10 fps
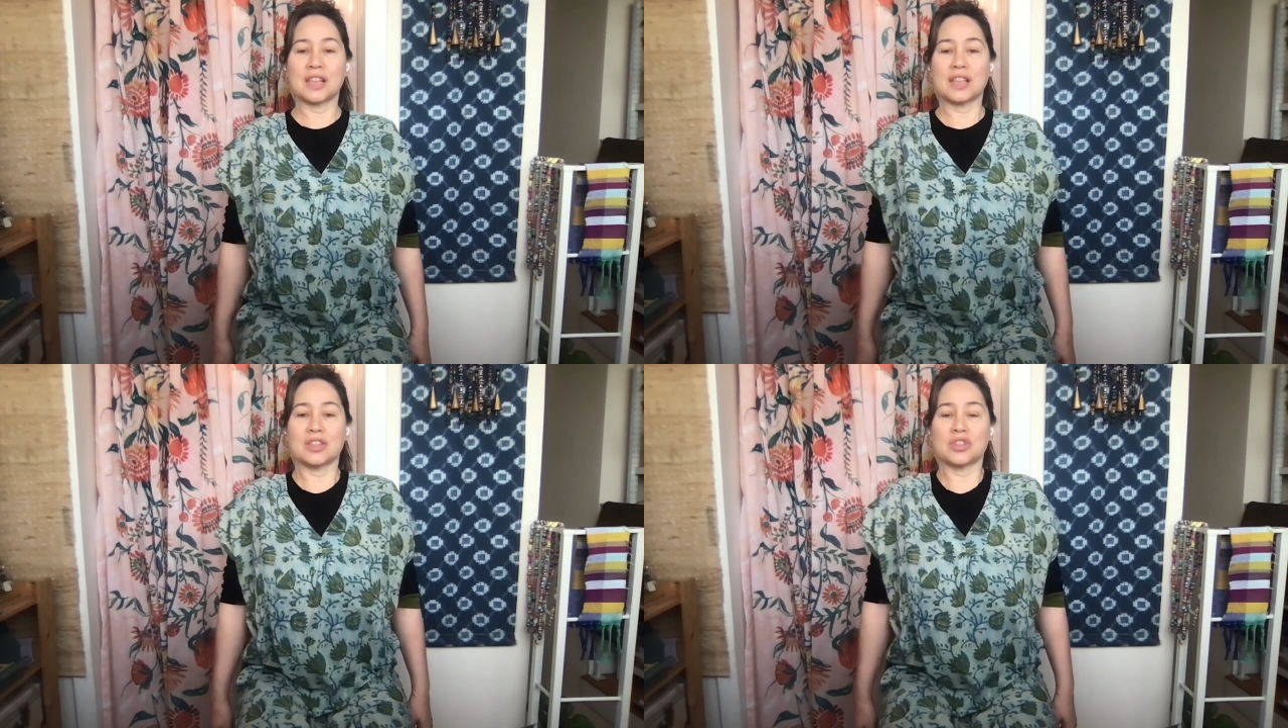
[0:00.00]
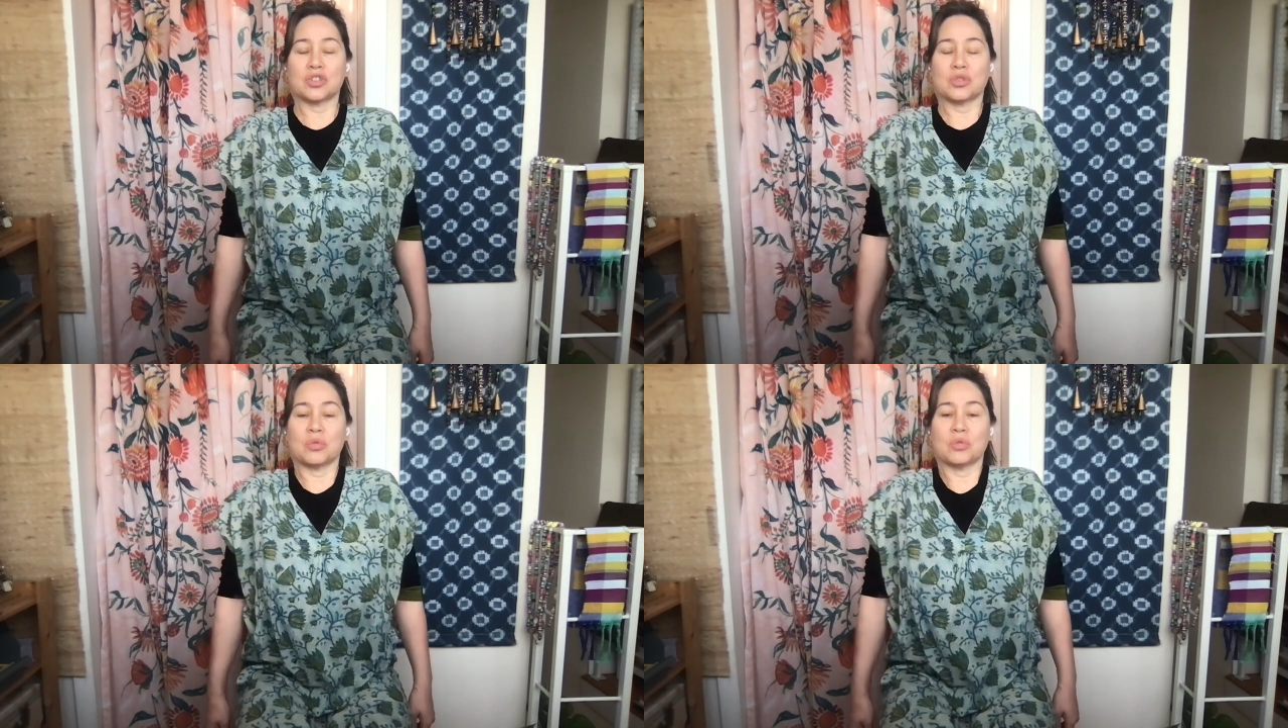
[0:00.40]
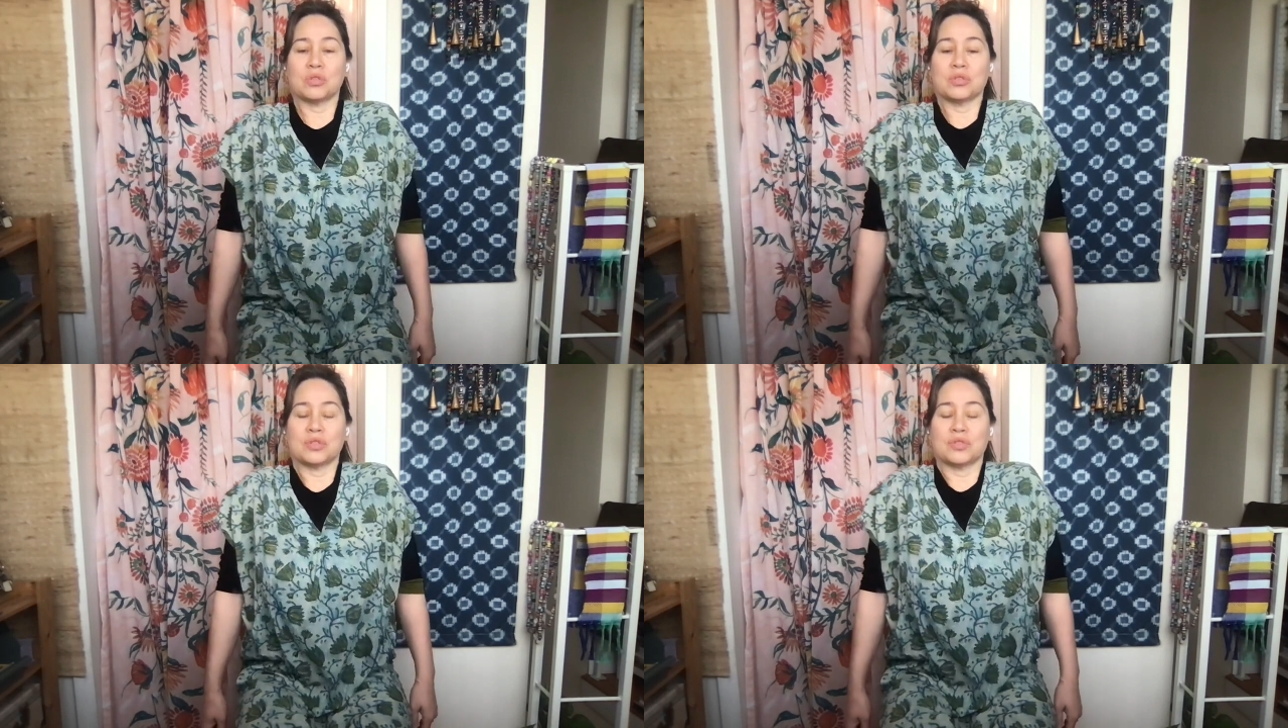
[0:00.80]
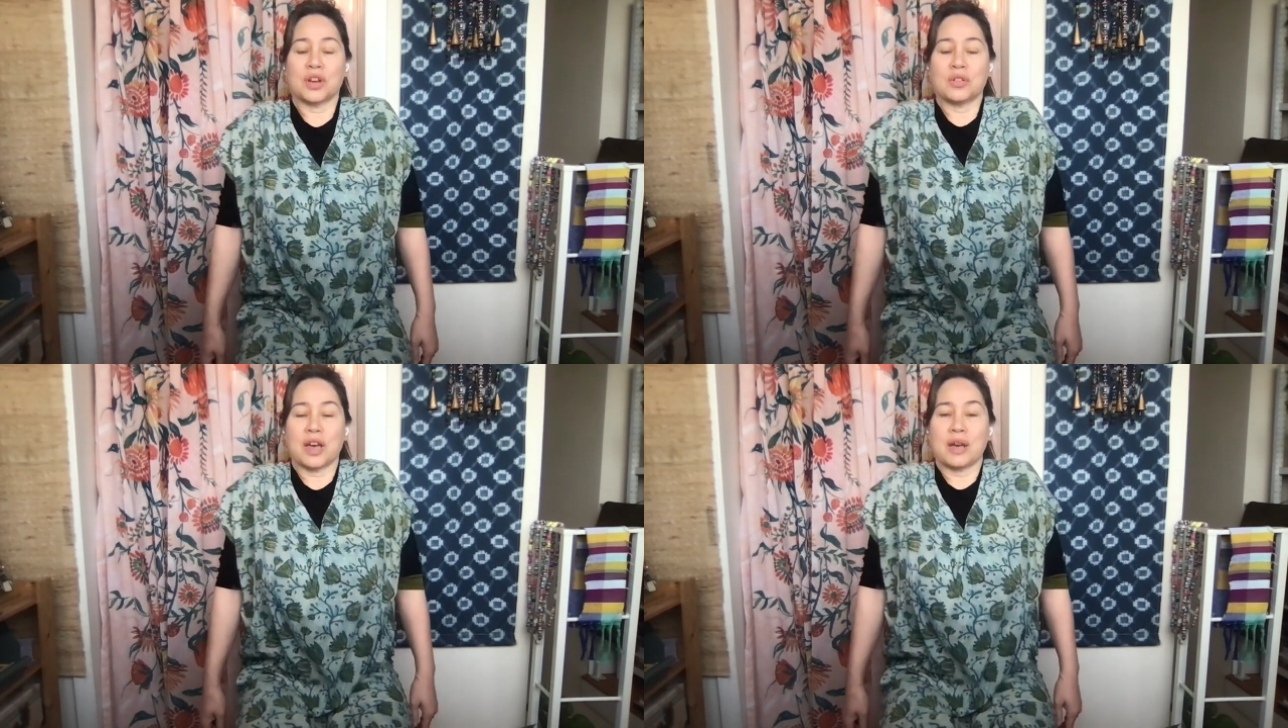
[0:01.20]
let the shoulders
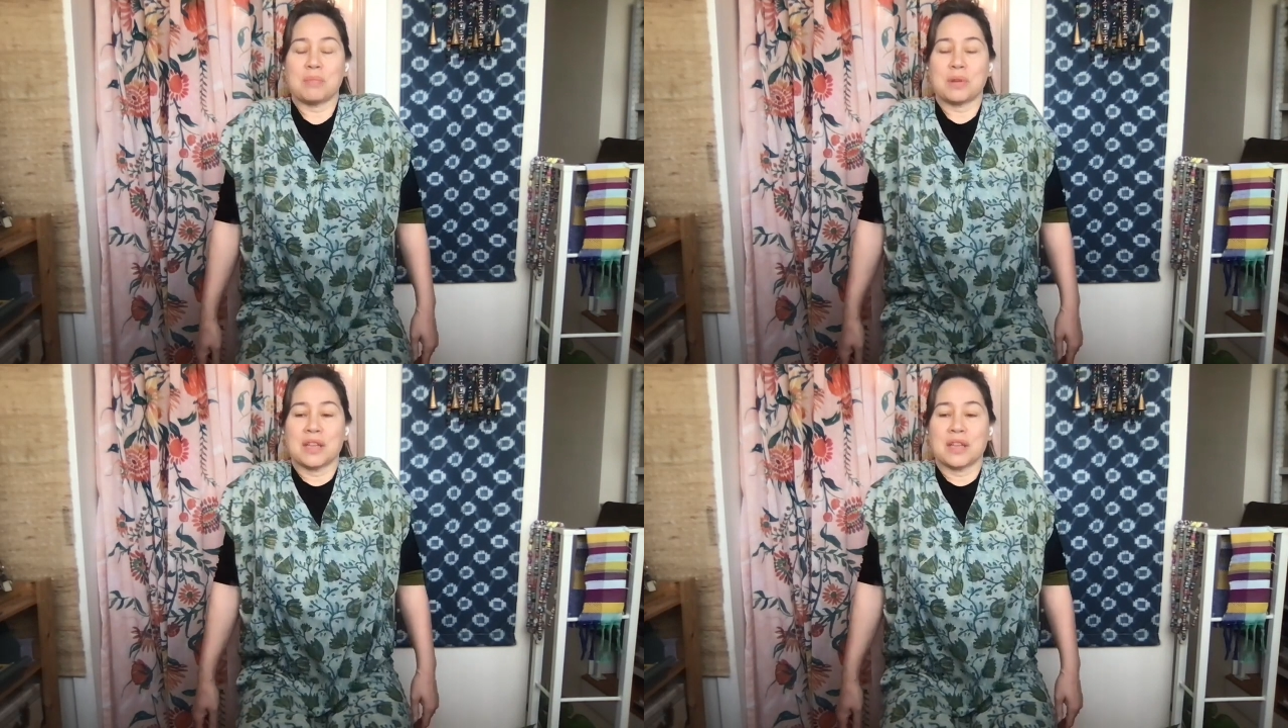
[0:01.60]
float up.